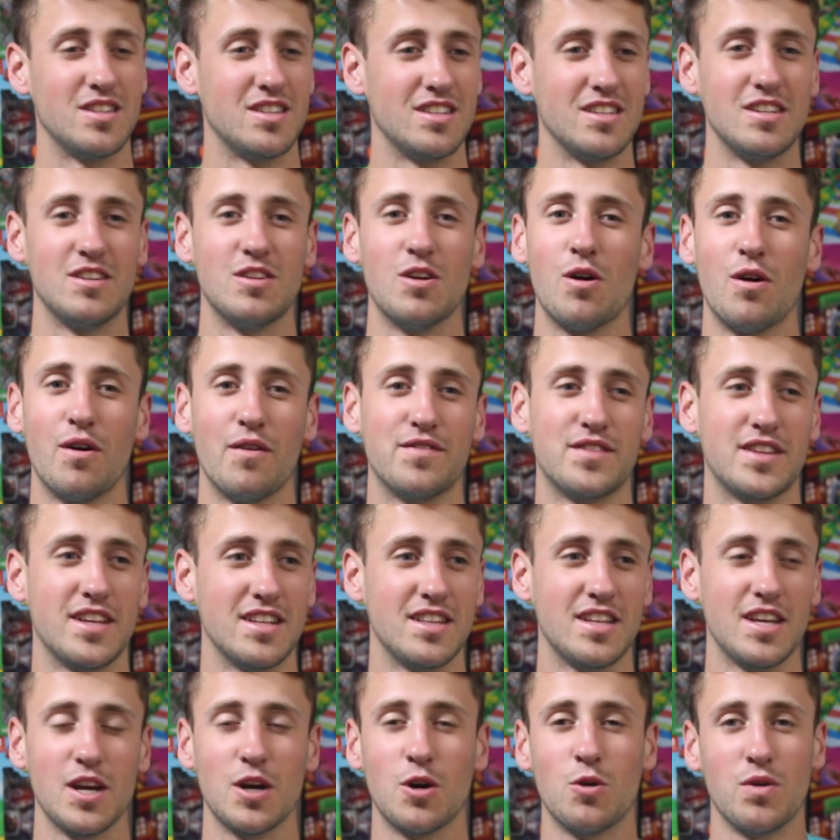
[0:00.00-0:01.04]
you don't have to
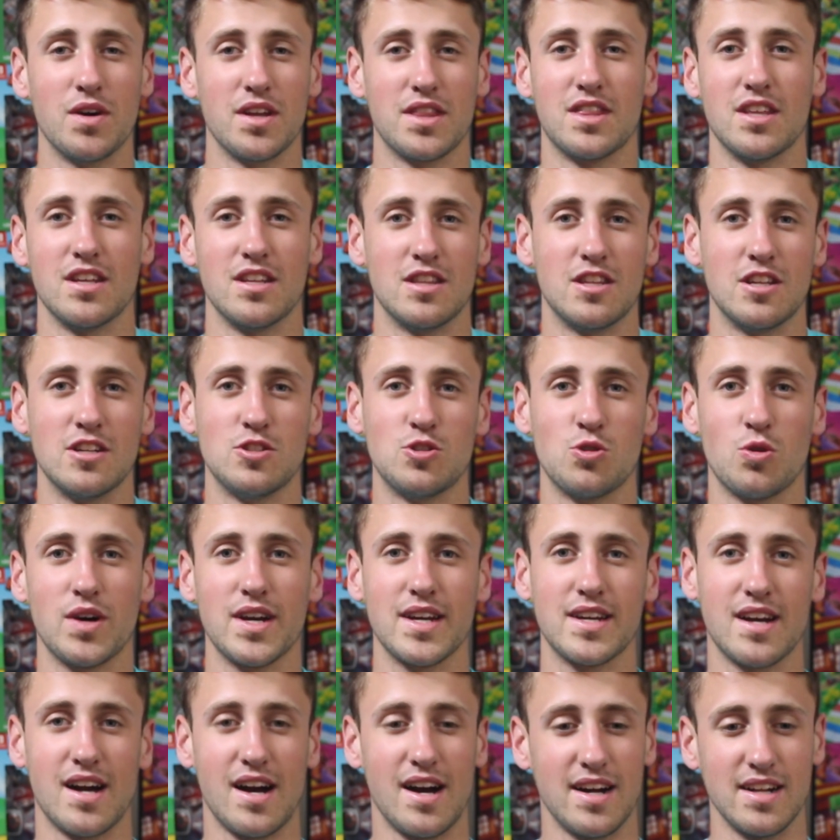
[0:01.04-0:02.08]
deal with the, the
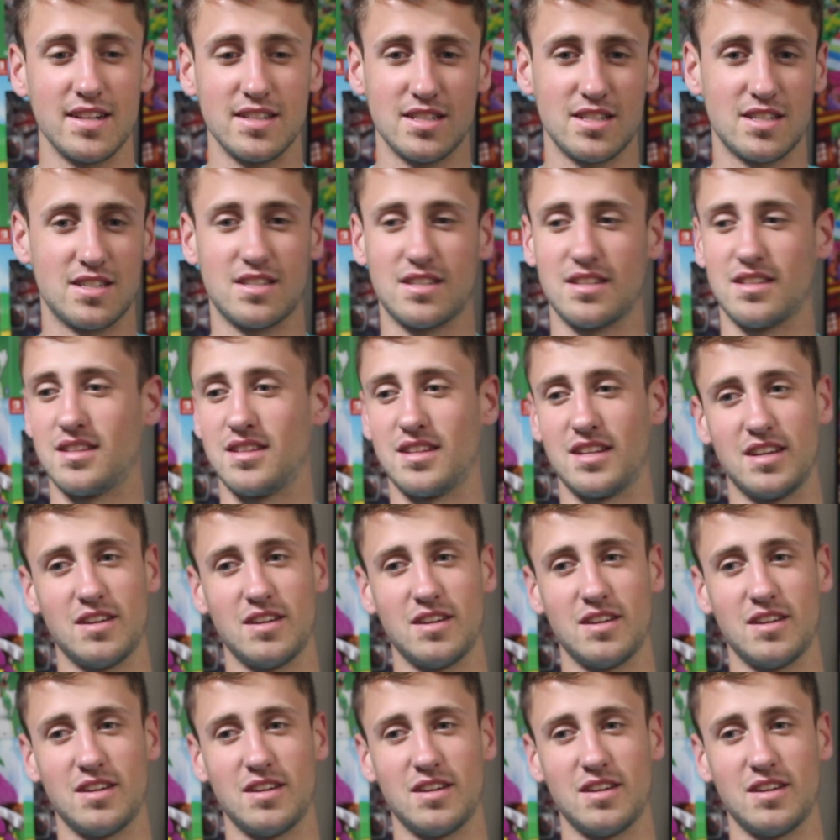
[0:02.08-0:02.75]
Joy-Cons,